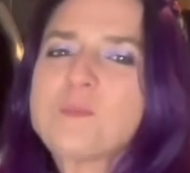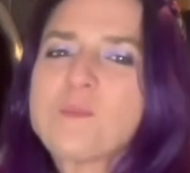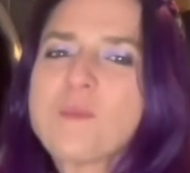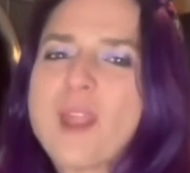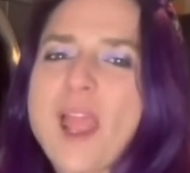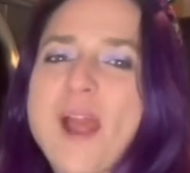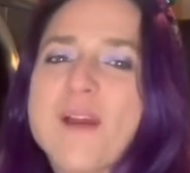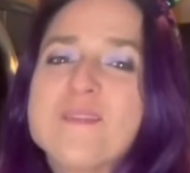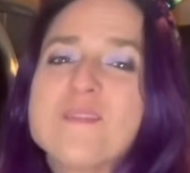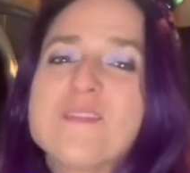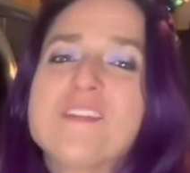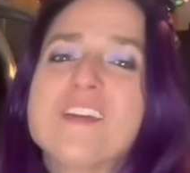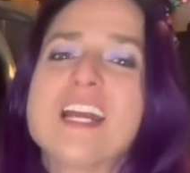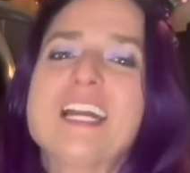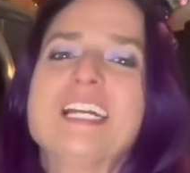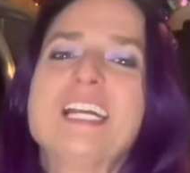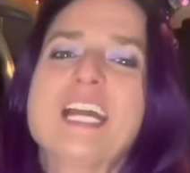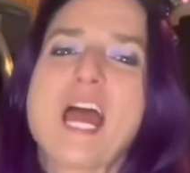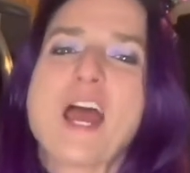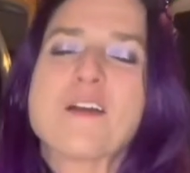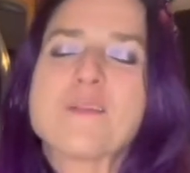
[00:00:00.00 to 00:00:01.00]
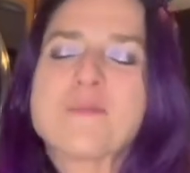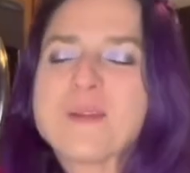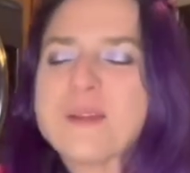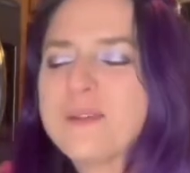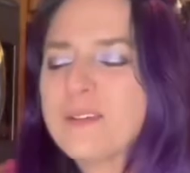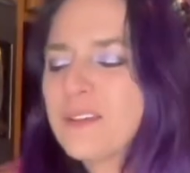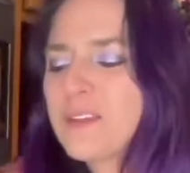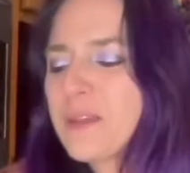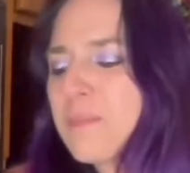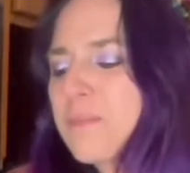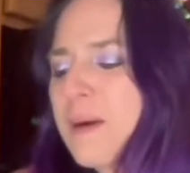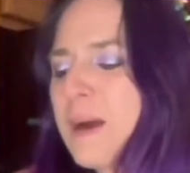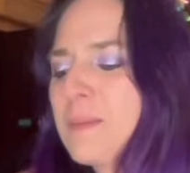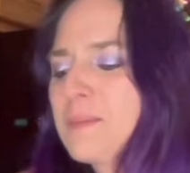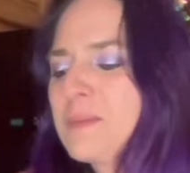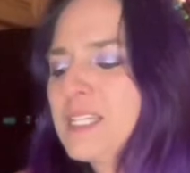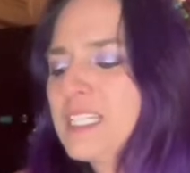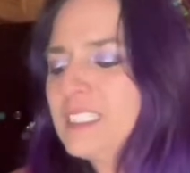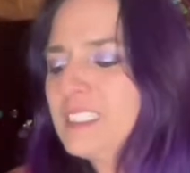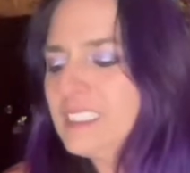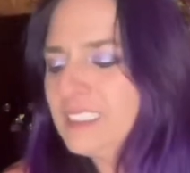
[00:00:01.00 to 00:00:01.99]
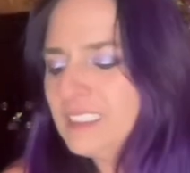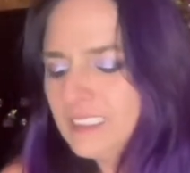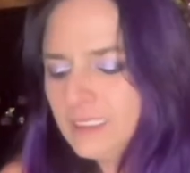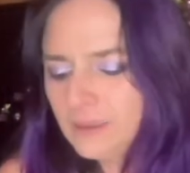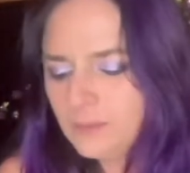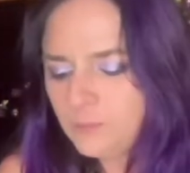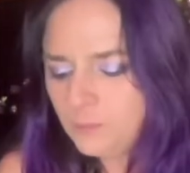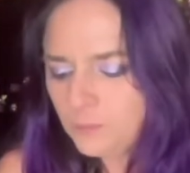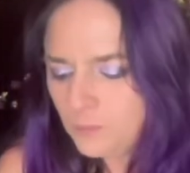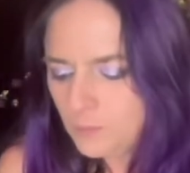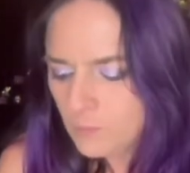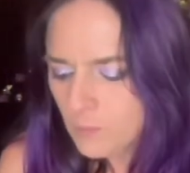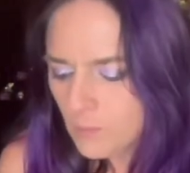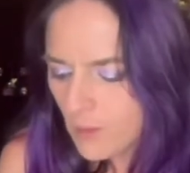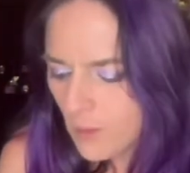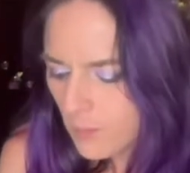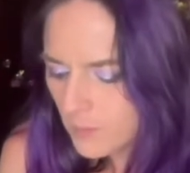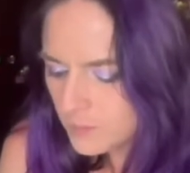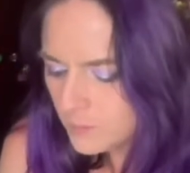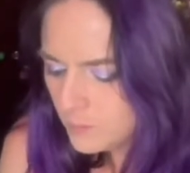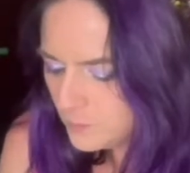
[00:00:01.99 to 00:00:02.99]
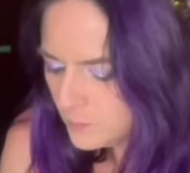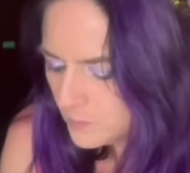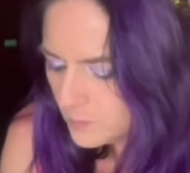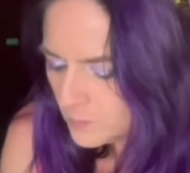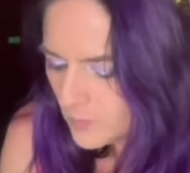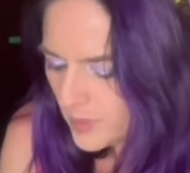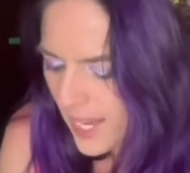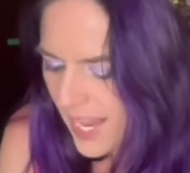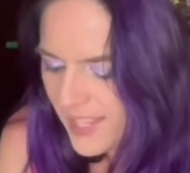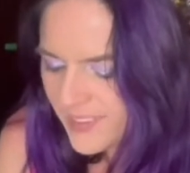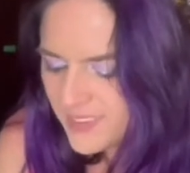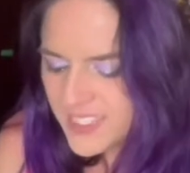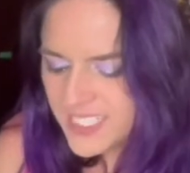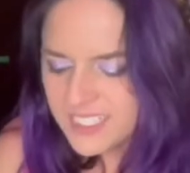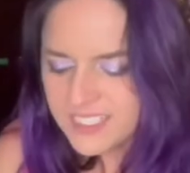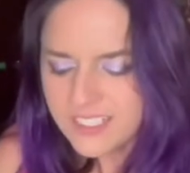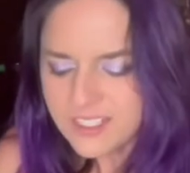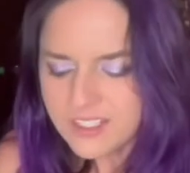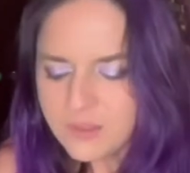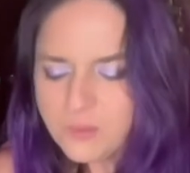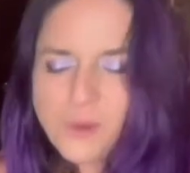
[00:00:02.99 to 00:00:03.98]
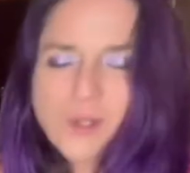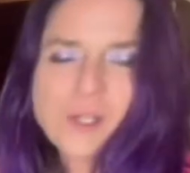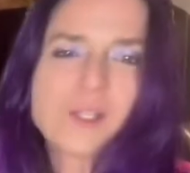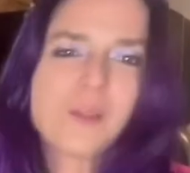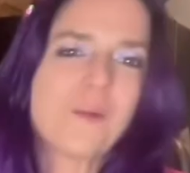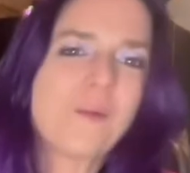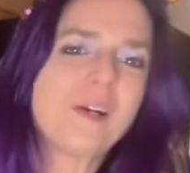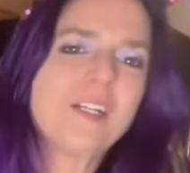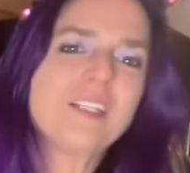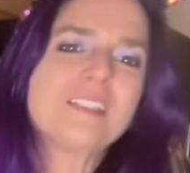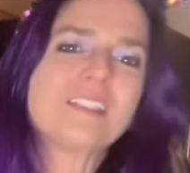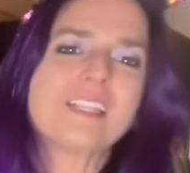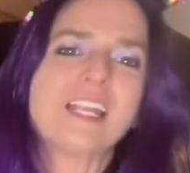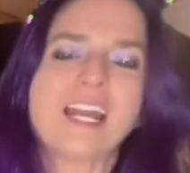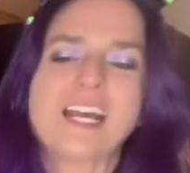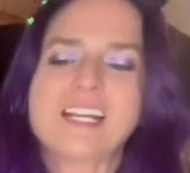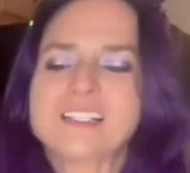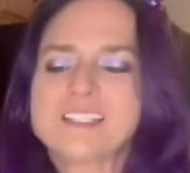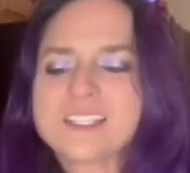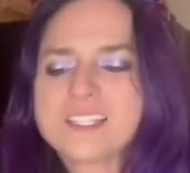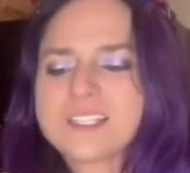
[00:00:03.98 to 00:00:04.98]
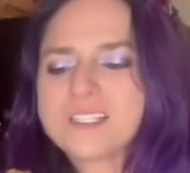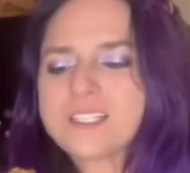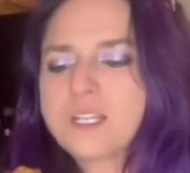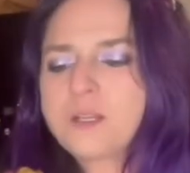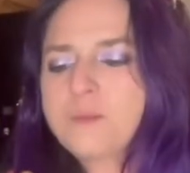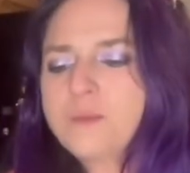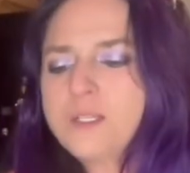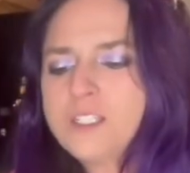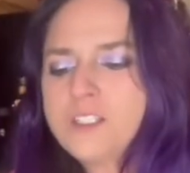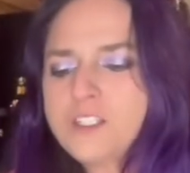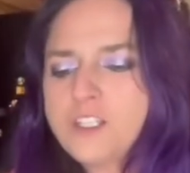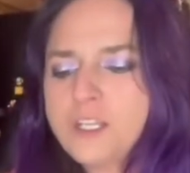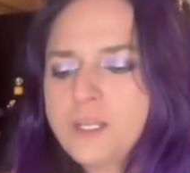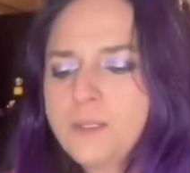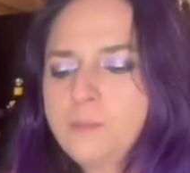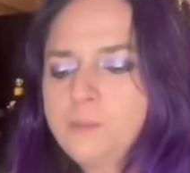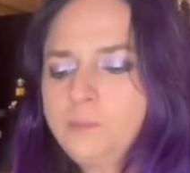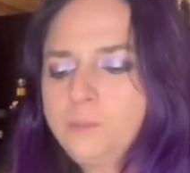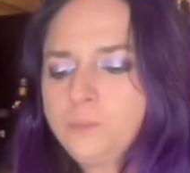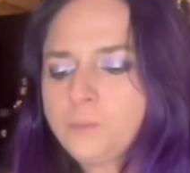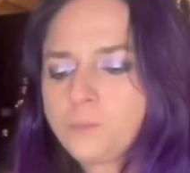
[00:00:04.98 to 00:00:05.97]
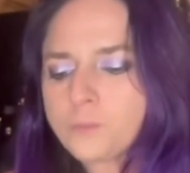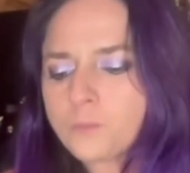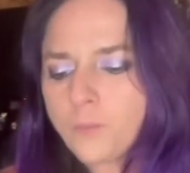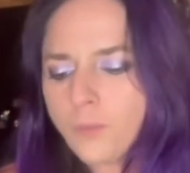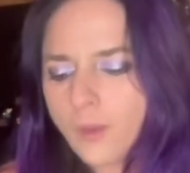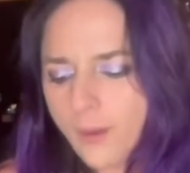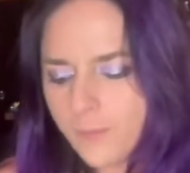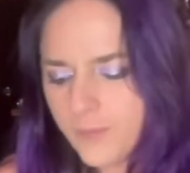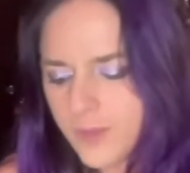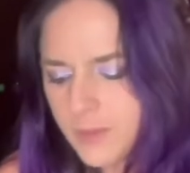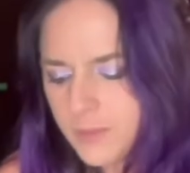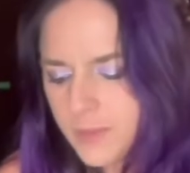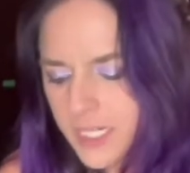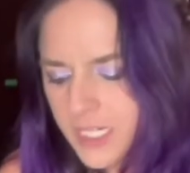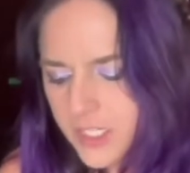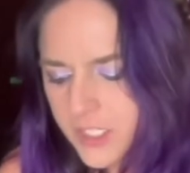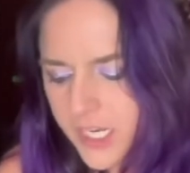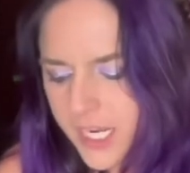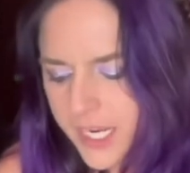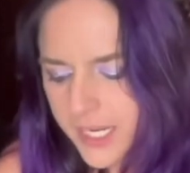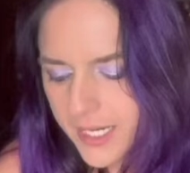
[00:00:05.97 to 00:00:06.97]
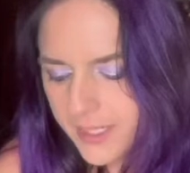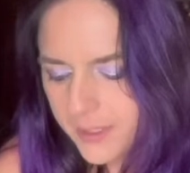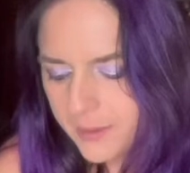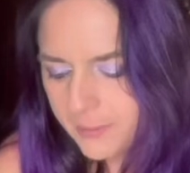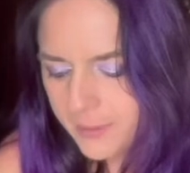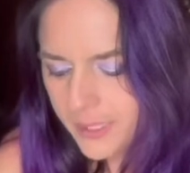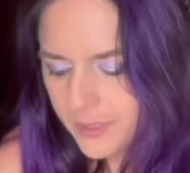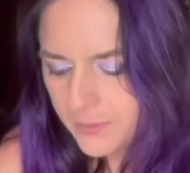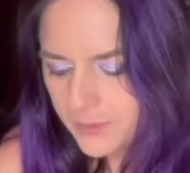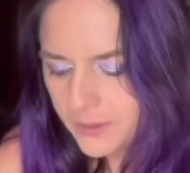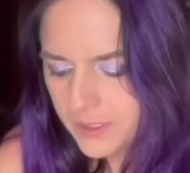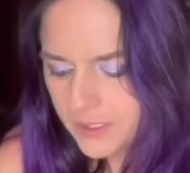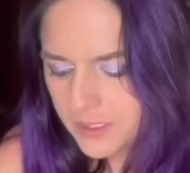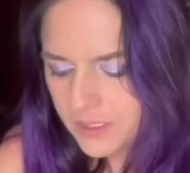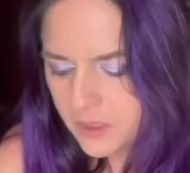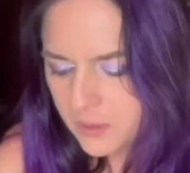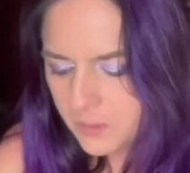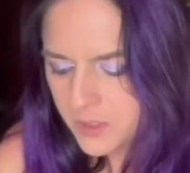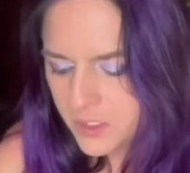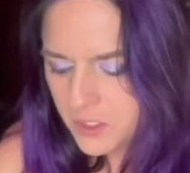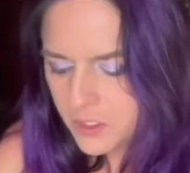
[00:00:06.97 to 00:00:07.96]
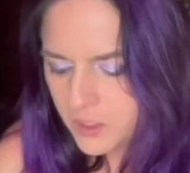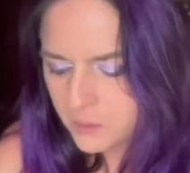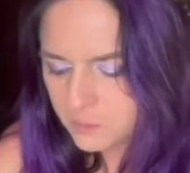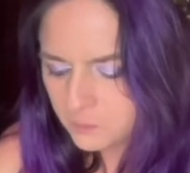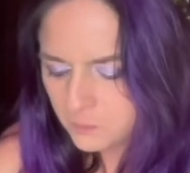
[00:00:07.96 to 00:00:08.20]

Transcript: very happy with the pumpkin in it. And this is one of the ones that has the cinnamon chip. Let me make sure I got a bite with the cinnamon chip.